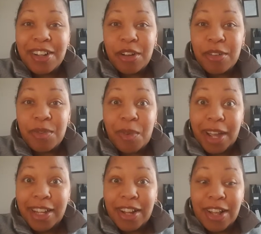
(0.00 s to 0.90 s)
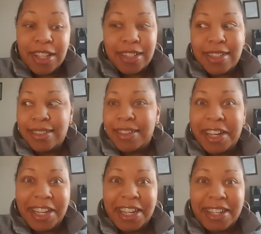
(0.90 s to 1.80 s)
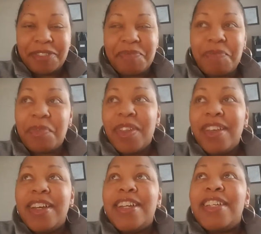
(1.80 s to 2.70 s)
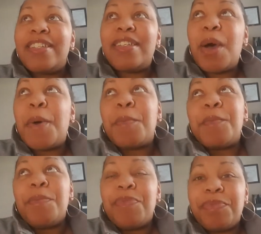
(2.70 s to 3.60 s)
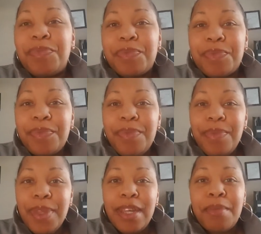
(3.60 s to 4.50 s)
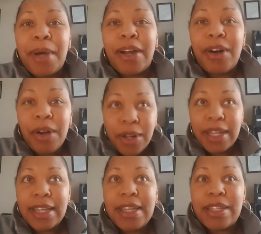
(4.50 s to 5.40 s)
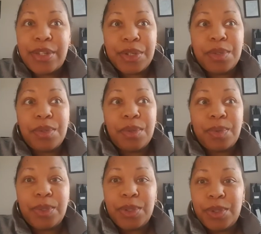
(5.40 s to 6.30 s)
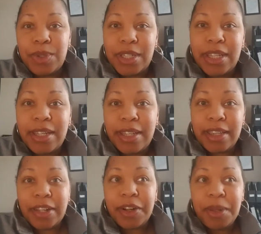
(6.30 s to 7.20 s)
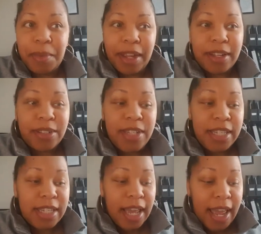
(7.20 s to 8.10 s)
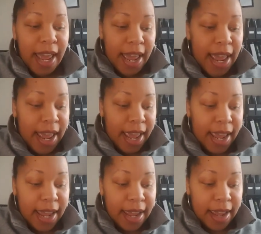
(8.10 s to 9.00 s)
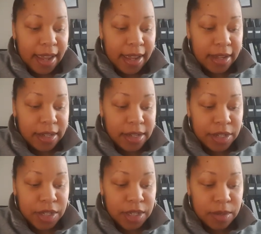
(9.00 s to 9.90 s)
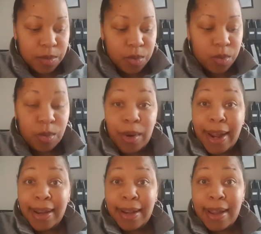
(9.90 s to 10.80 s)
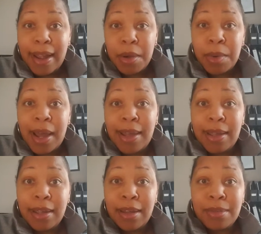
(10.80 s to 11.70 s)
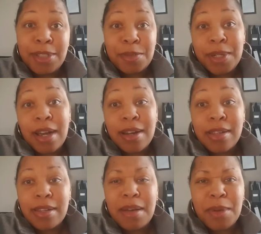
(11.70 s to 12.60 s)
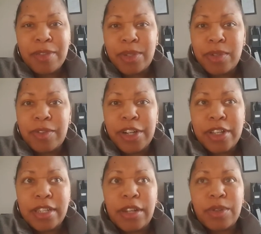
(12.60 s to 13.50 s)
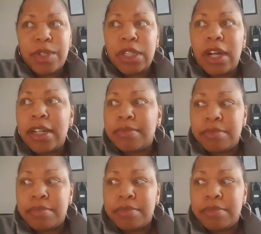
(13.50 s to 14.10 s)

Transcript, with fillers: of weight loss again. So my goal is to lose 30 pounds, and right now I am, to be honest, I'm off to a very slow start.